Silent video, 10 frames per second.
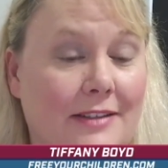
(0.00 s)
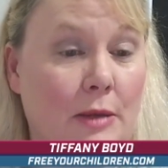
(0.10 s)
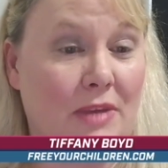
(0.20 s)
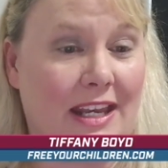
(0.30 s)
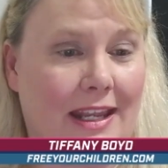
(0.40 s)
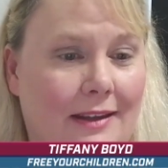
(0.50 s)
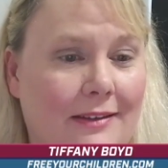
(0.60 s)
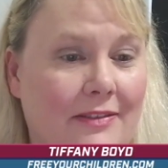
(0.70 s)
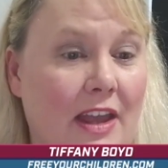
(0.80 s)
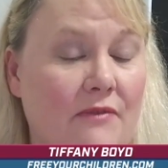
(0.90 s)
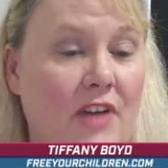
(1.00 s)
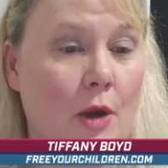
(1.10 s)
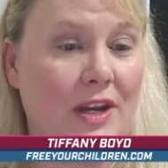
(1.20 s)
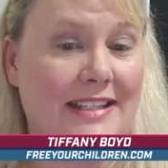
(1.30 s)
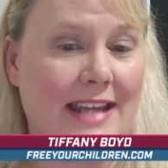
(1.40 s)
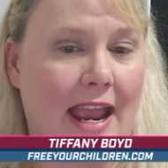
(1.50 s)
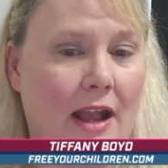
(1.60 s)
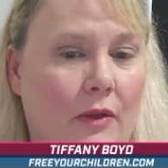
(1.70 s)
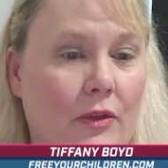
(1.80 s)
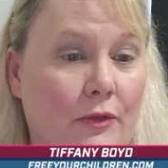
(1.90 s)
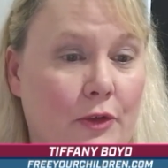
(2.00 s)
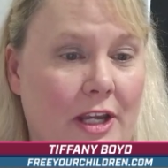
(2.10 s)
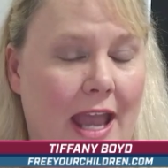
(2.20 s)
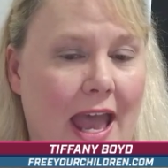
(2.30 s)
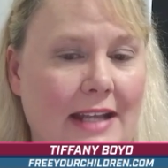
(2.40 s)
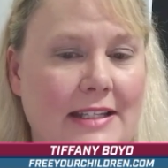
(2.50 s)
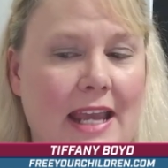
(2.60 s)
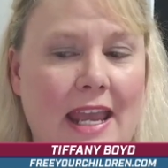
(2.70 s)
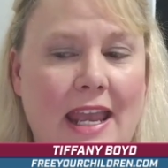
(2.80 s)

committee that voted down the FREE Act.